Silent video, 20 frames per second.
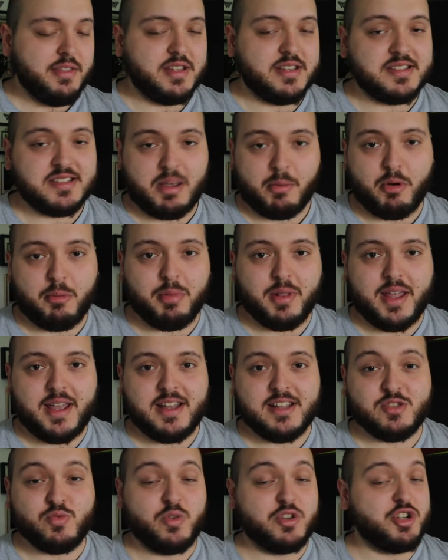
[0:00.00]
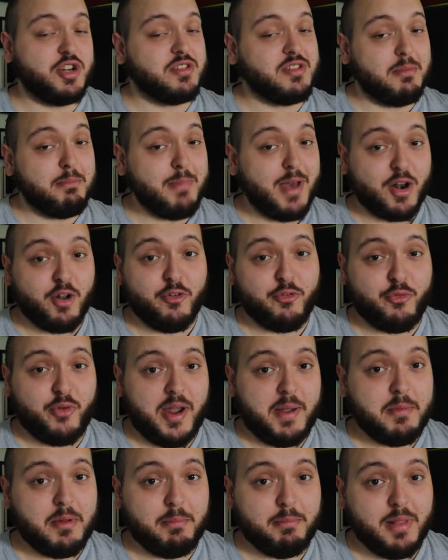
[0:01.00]
the summer blades, which are the metal
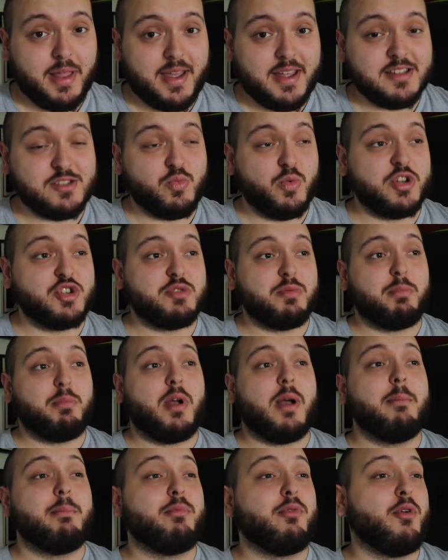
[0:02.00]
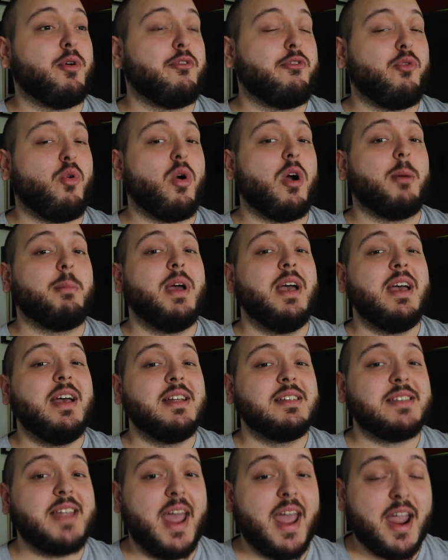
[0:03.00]
framed blades, which perform
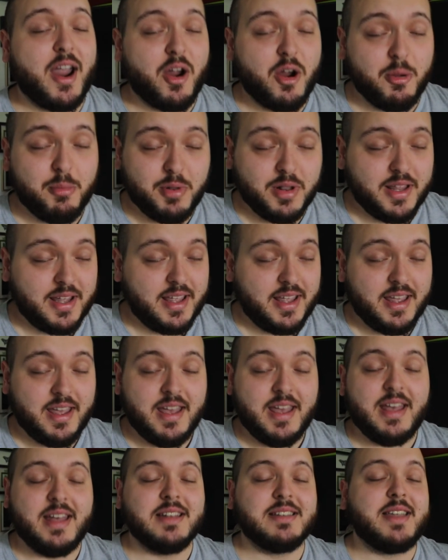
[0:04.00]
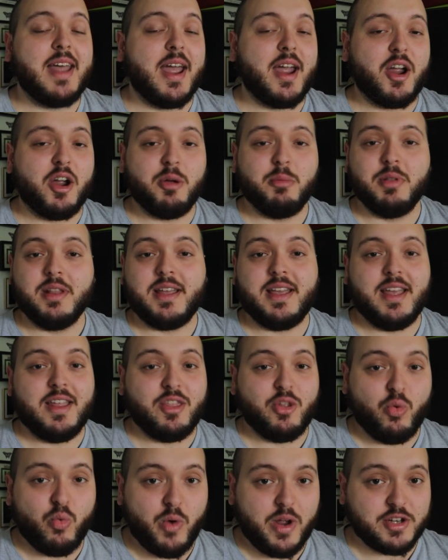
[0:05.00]
terribly terribly
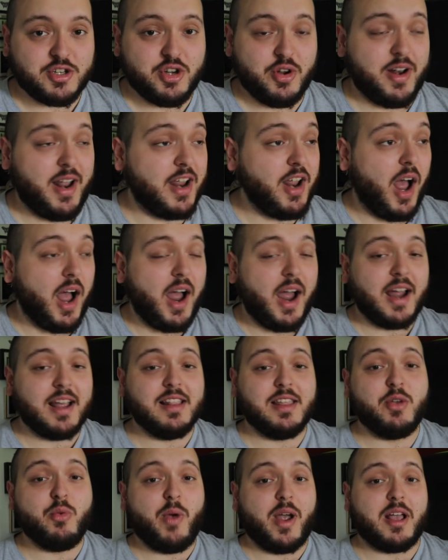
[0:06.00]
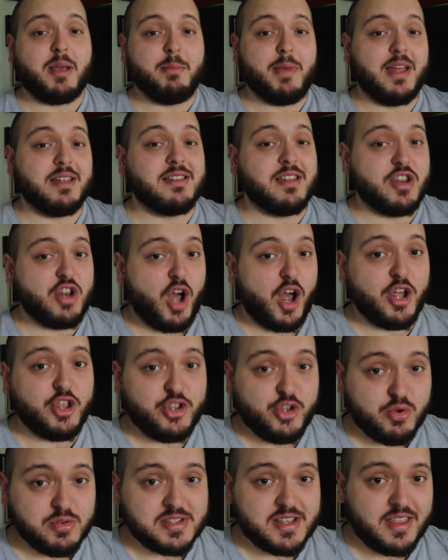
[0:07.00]
in the winter and I highly recommend
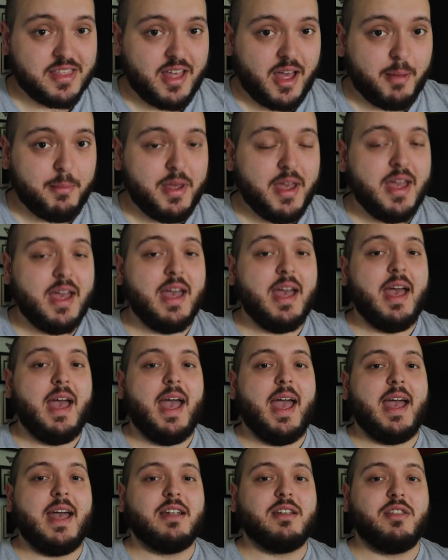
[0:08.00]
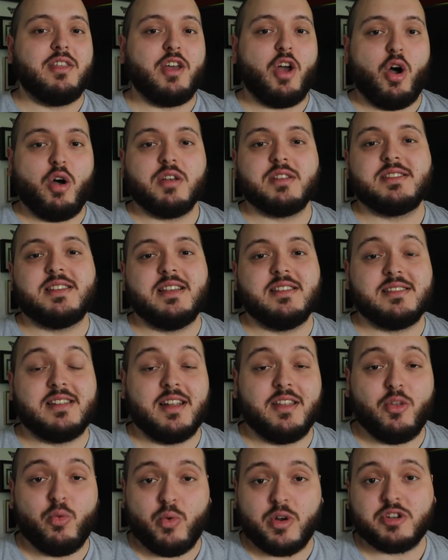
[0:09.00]
not using them and the all season
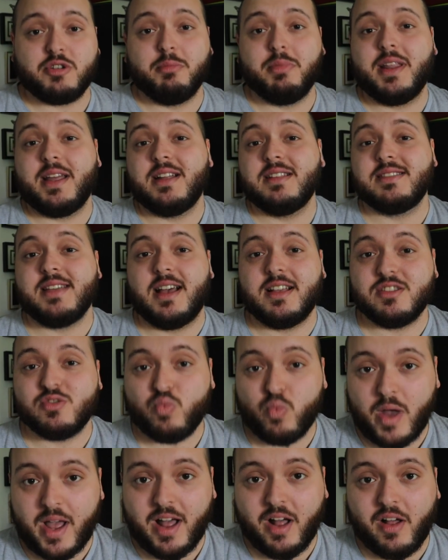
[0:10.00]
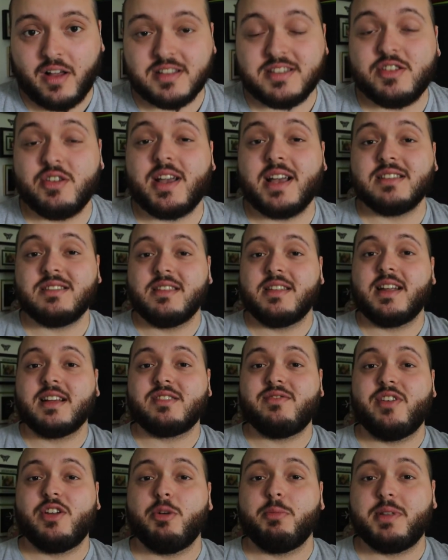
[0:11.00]
and the winter blades as well. I'll see you guys in the
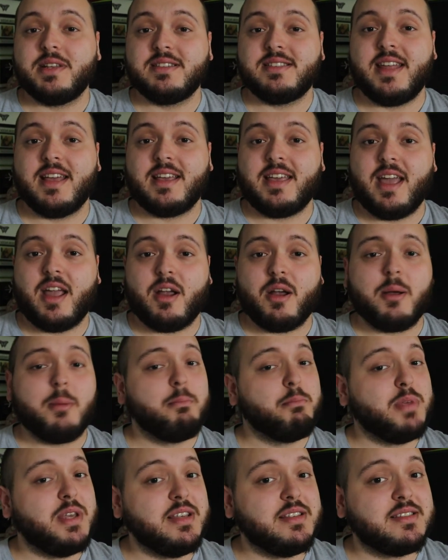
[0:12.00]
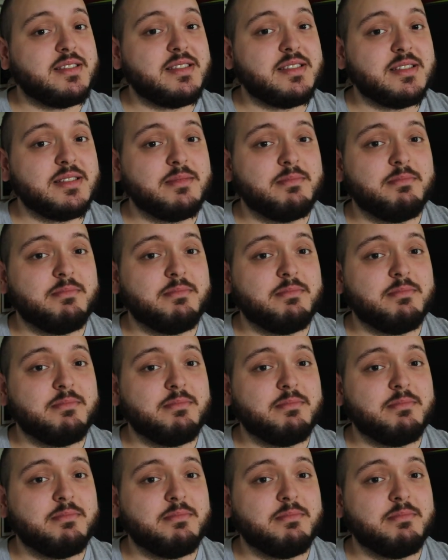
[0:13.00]
next video. Please take care. Peace.